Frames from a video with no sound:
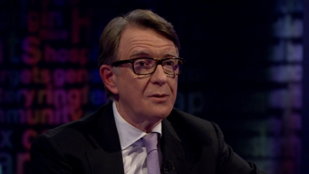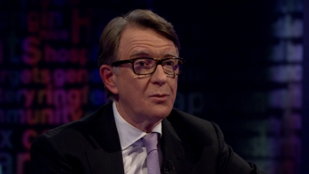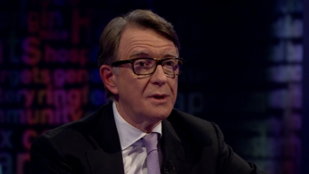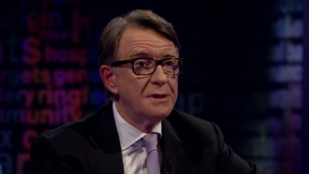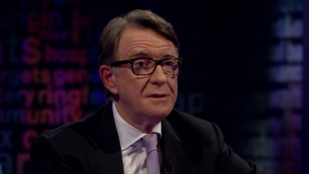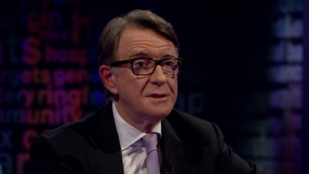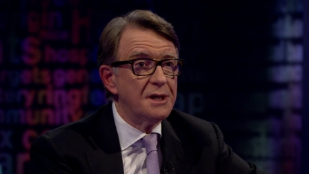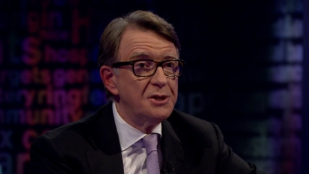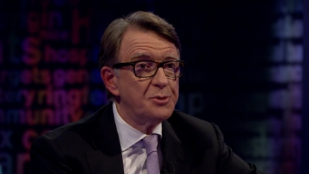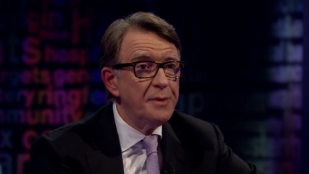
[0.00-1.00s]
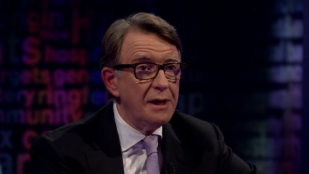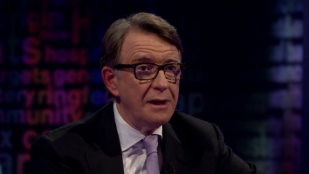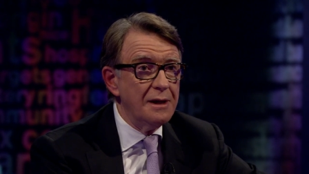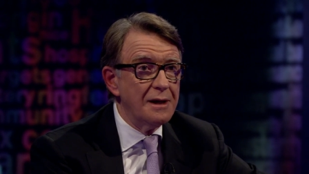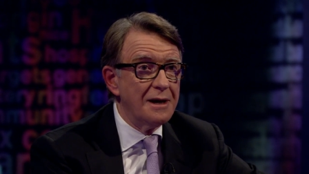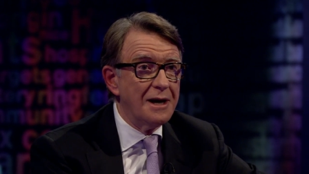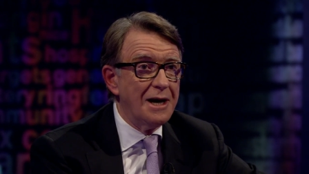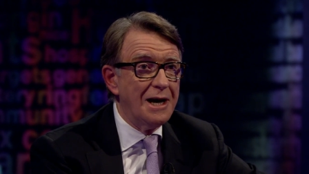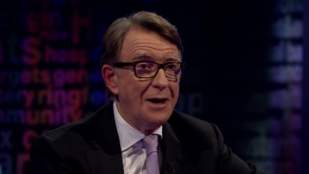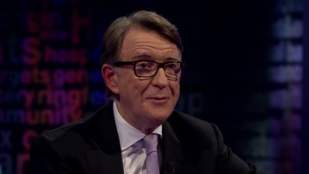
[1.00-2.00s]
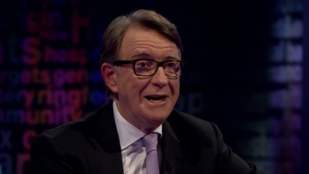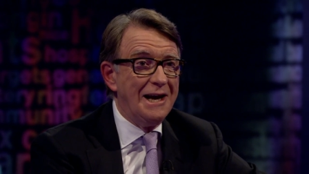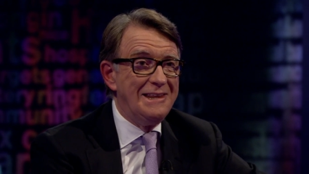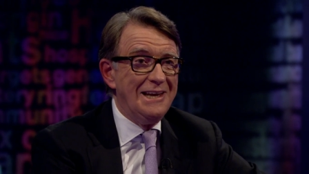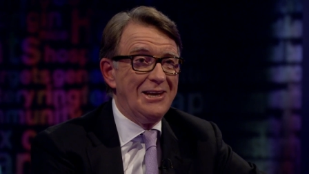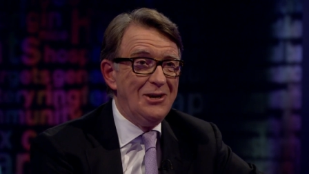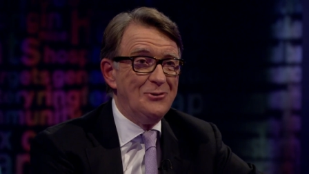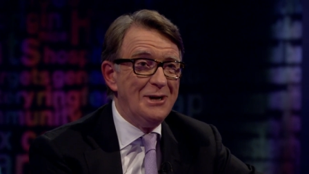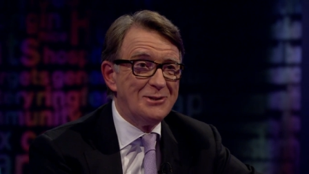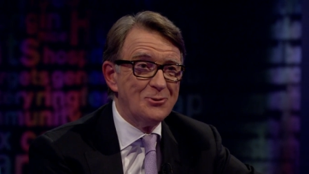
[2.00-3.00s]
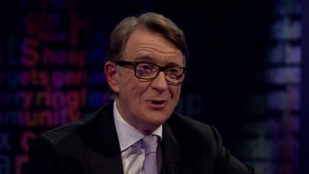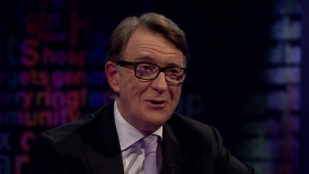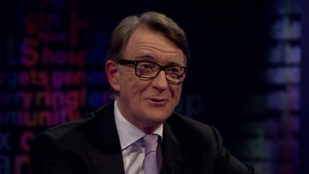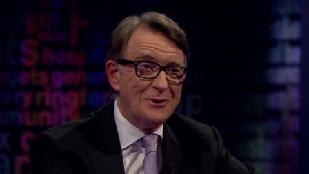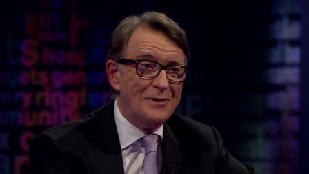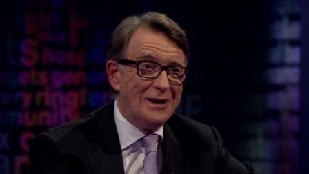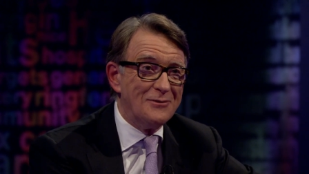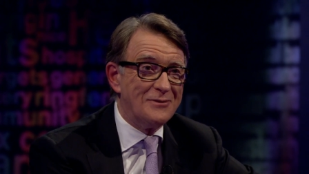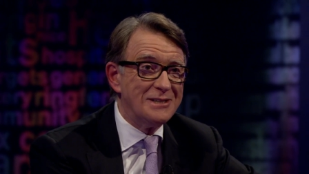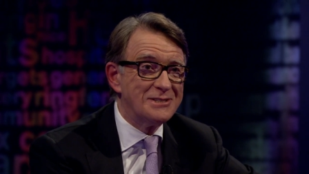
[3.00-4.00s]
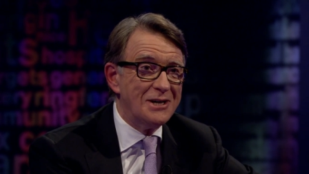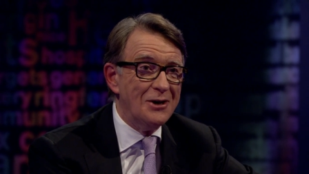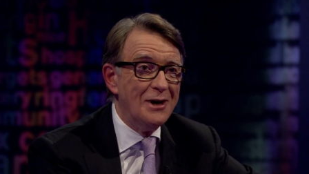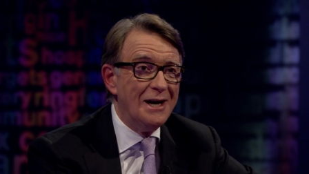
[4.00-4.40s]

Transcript: Well, search me. I mean, I think you need to wait for the manifesto.